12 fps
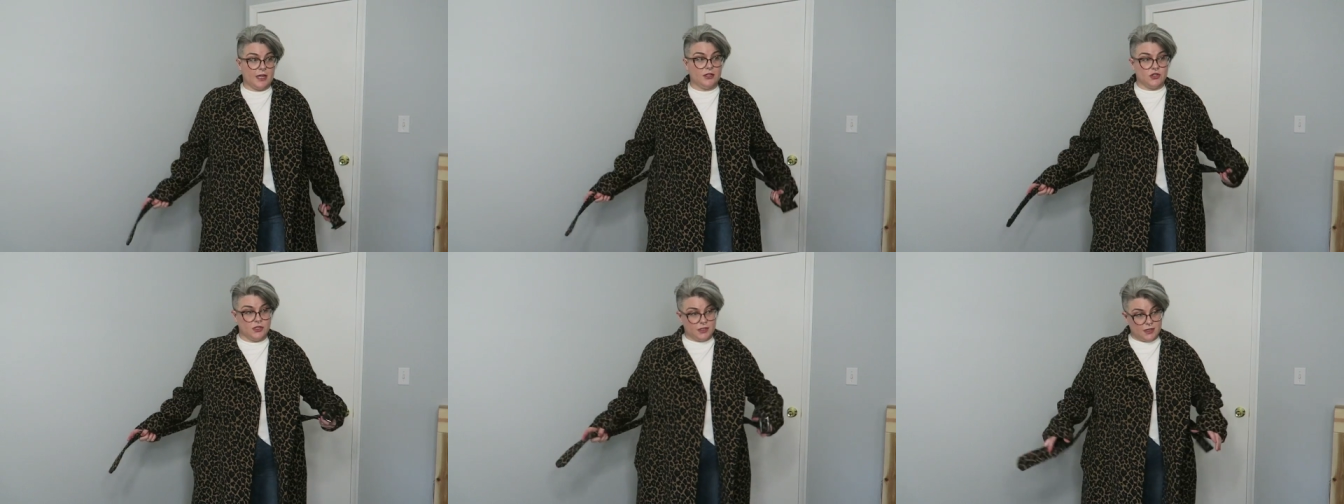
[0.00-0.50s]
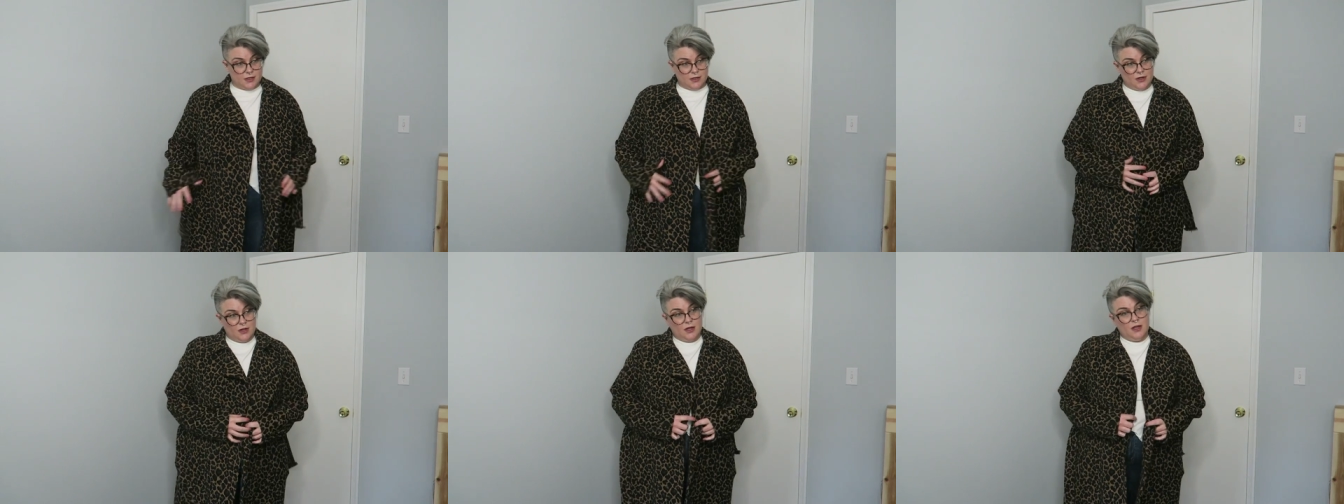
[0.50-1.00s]
ages.
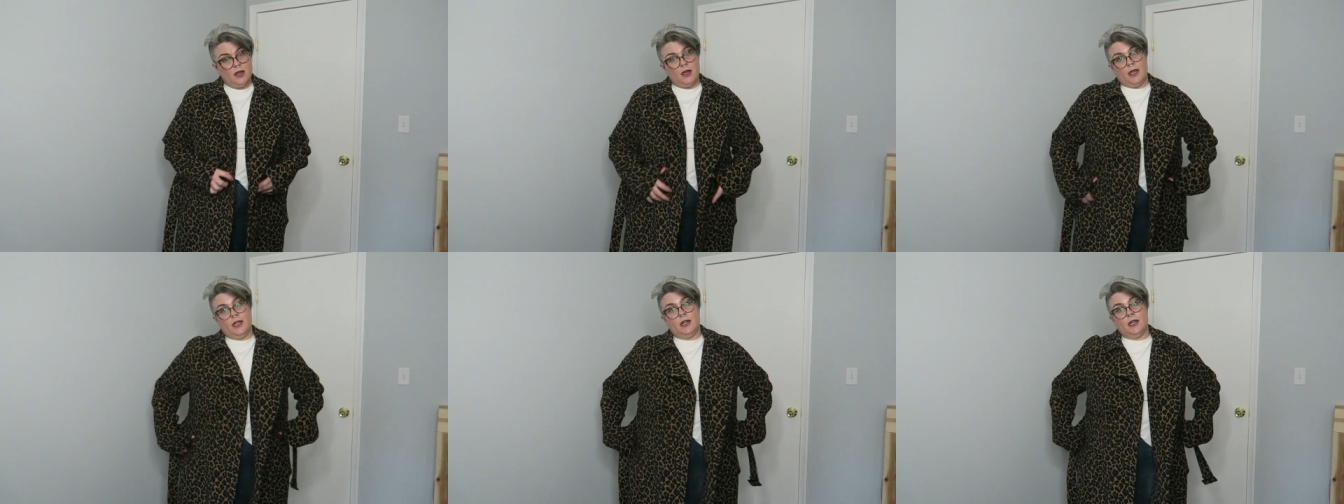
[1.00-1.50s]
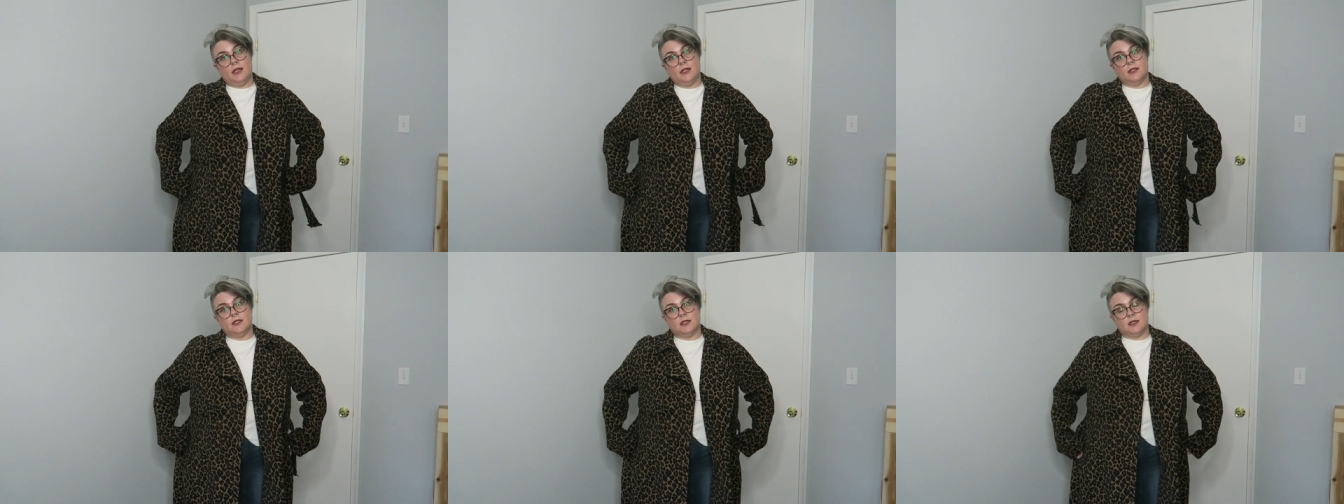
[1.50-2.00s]
It
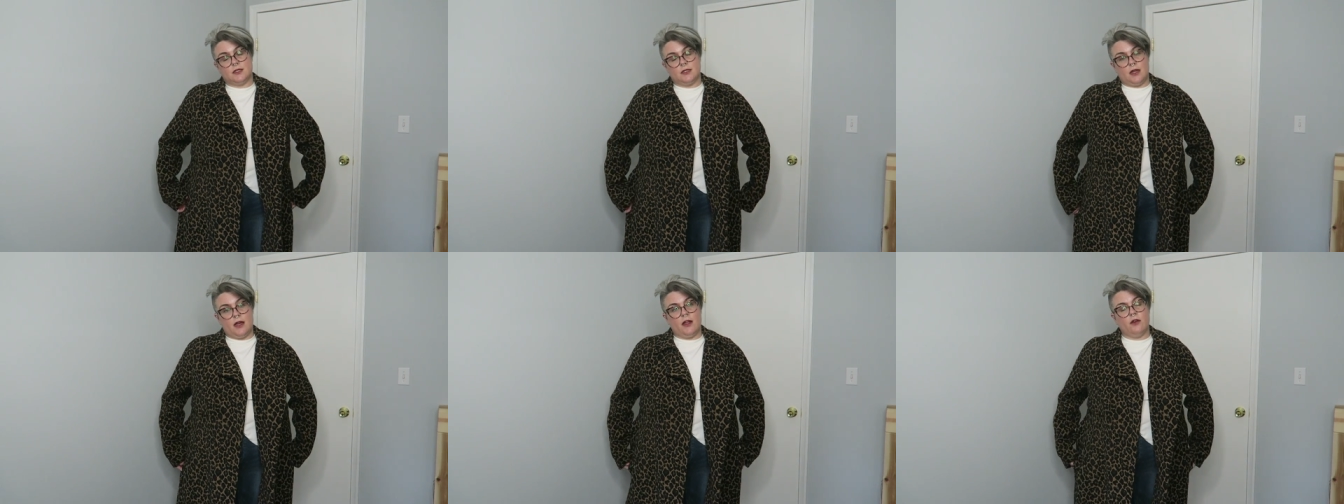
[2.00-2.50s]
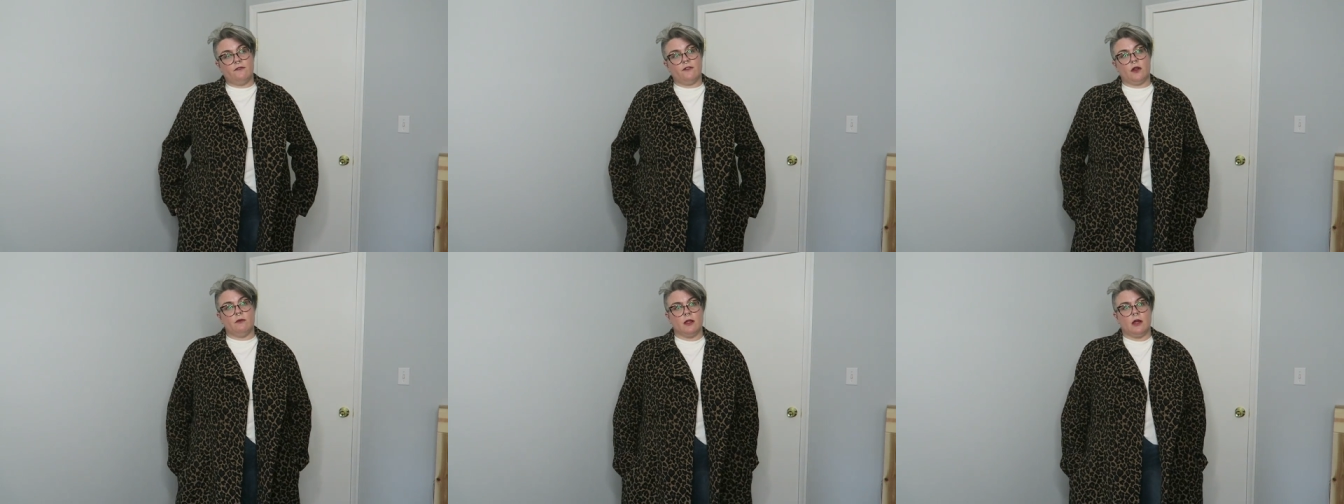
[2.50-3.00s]
is, I don't
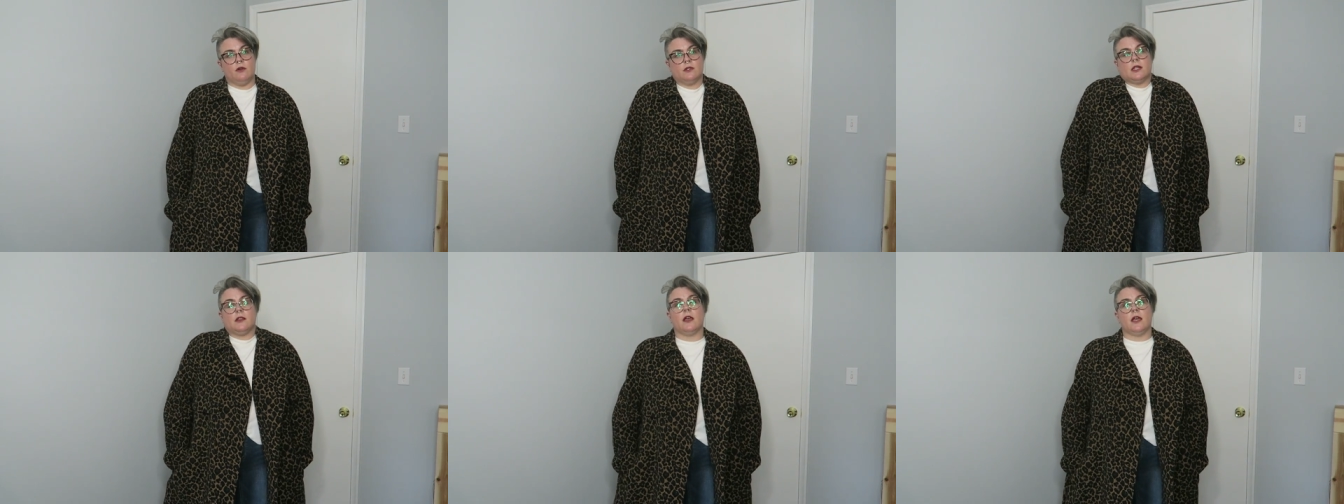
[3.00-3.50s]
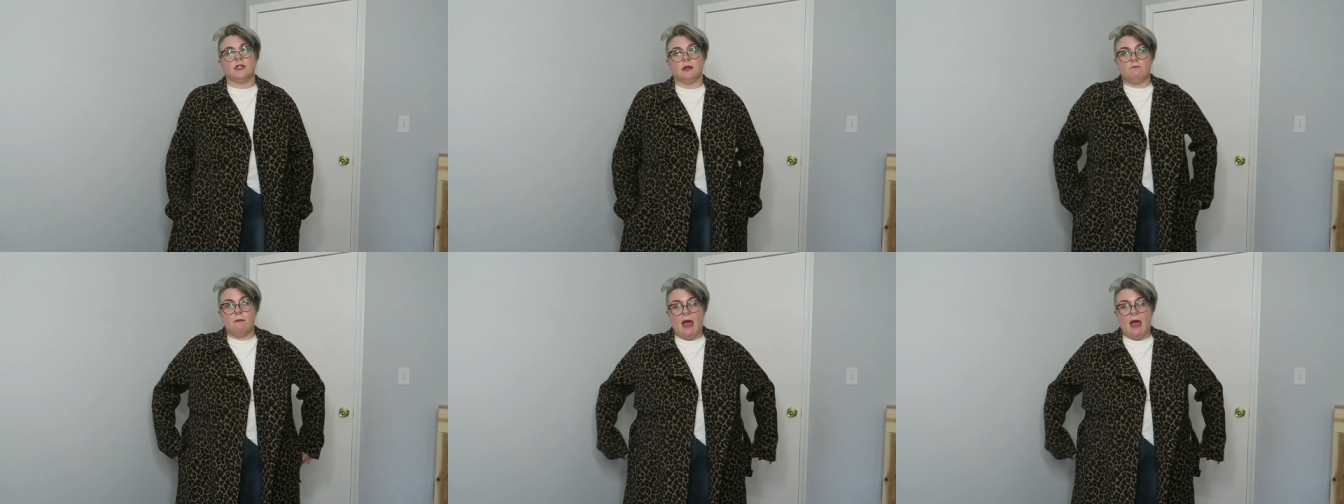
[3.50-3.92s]
forget what, oh, it's a, it's a